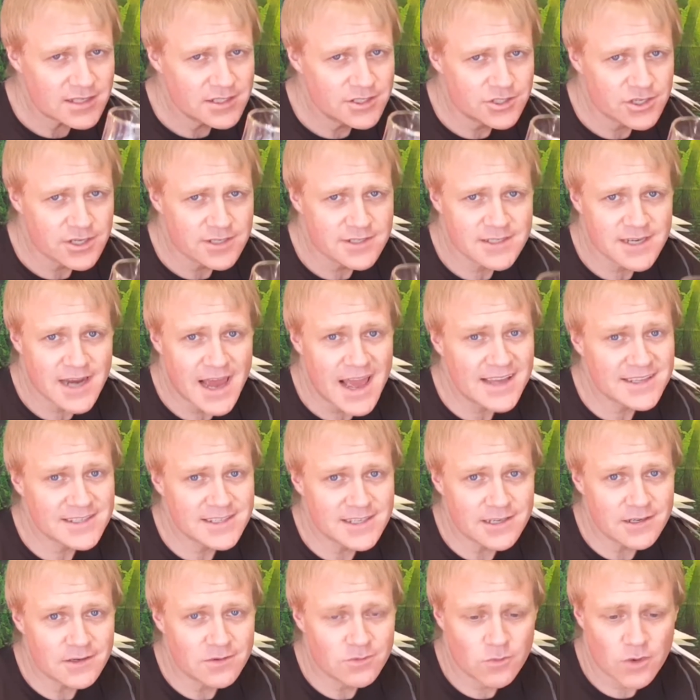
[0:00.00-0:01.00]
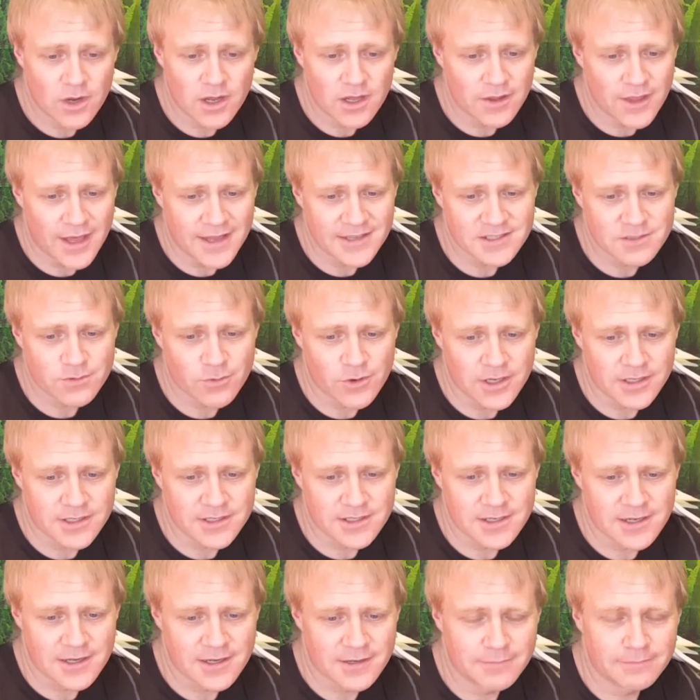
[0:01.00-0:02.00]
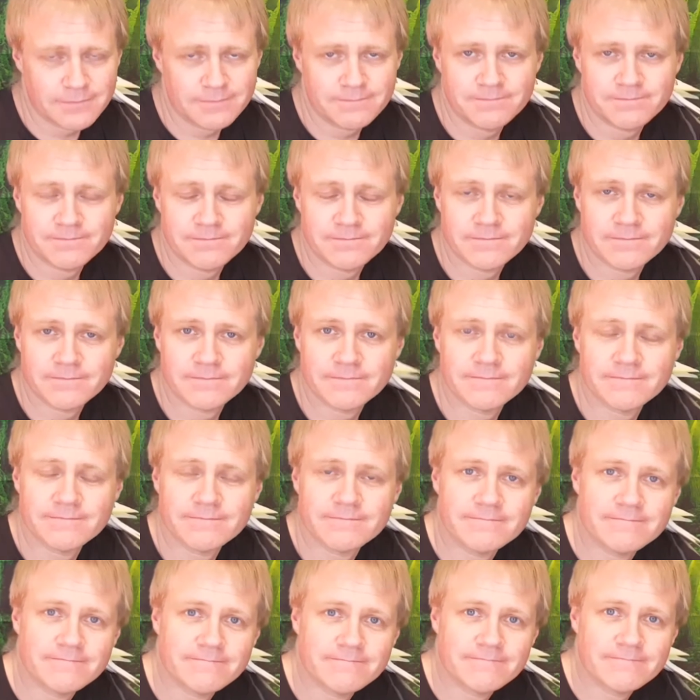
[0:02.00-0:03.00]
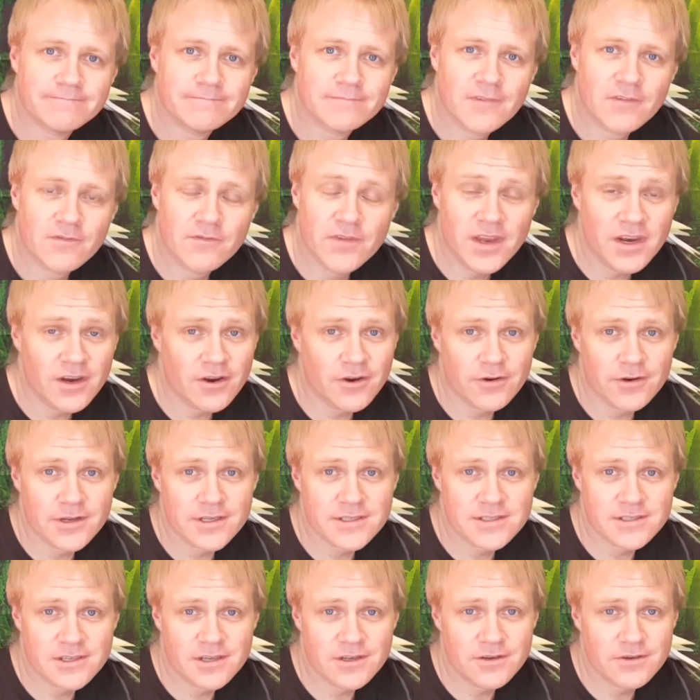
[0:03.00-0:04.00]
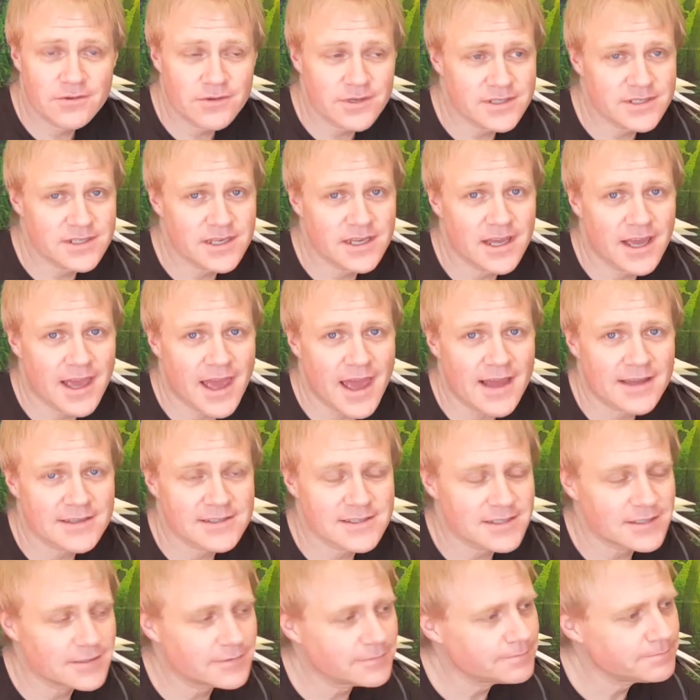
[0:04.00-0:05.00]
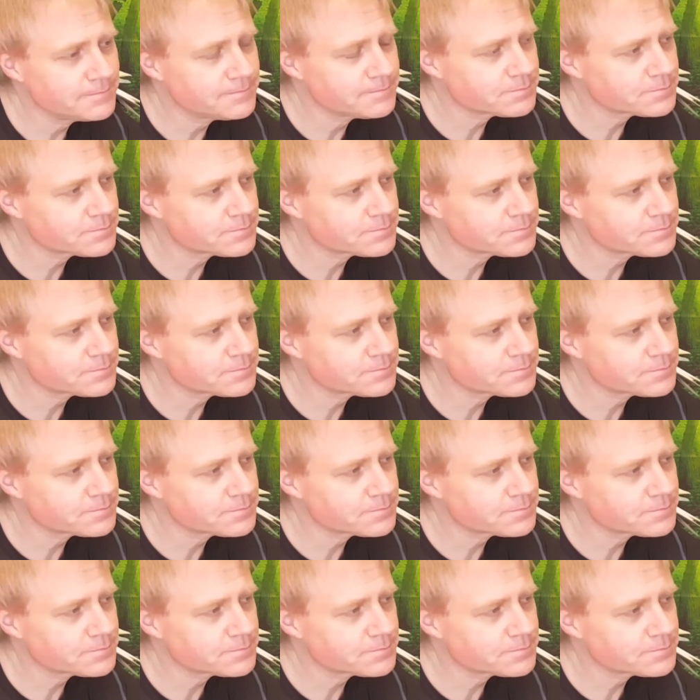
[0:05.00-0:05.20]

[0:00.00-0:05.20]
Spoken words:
It's just an acid. Well, that's what vinegar is too, acetic acid.